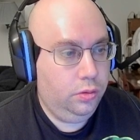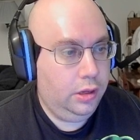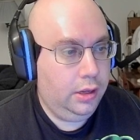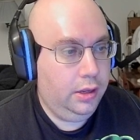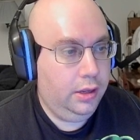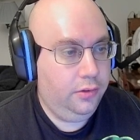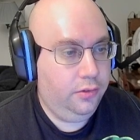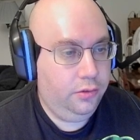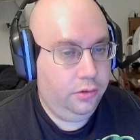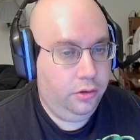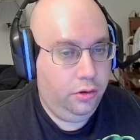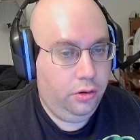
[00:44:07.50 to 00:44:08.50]
And
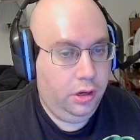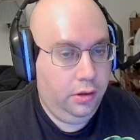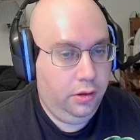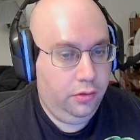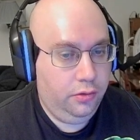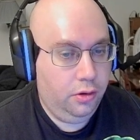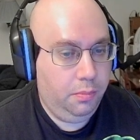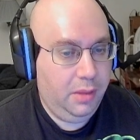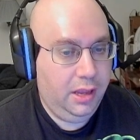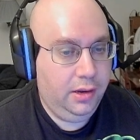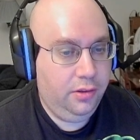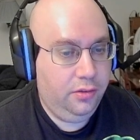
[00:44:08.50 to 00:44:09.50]
security, so
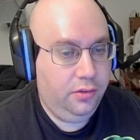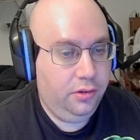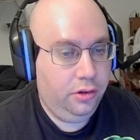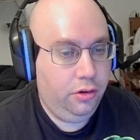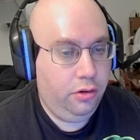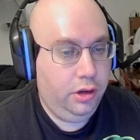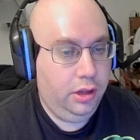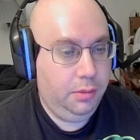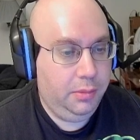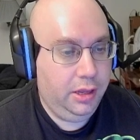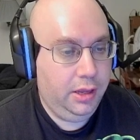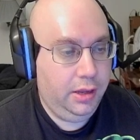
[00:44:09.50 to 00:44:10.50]
maintenance, security, and
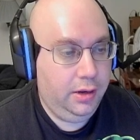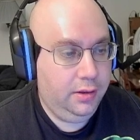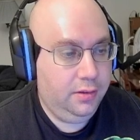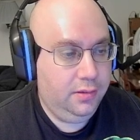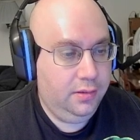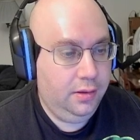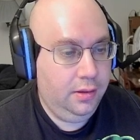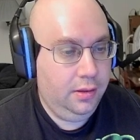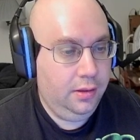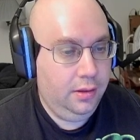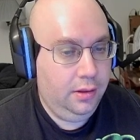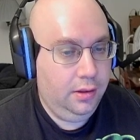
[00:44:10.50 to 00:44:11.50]
mechanics.
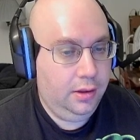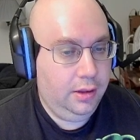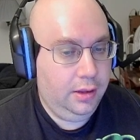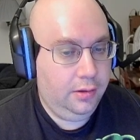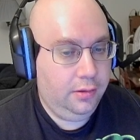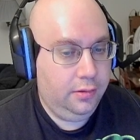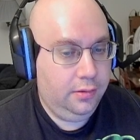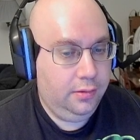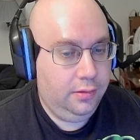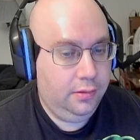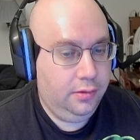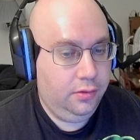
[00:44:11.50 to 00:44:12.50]
And
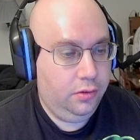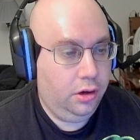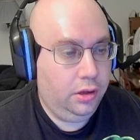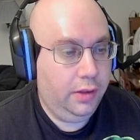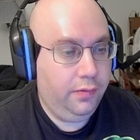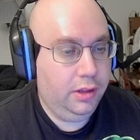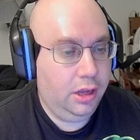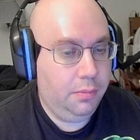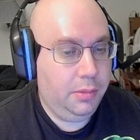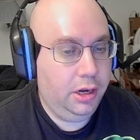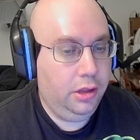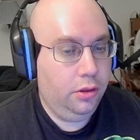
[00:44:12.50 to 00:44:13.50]
start leveling up
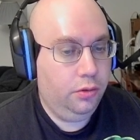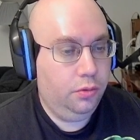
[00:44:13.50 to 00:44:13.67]
any of those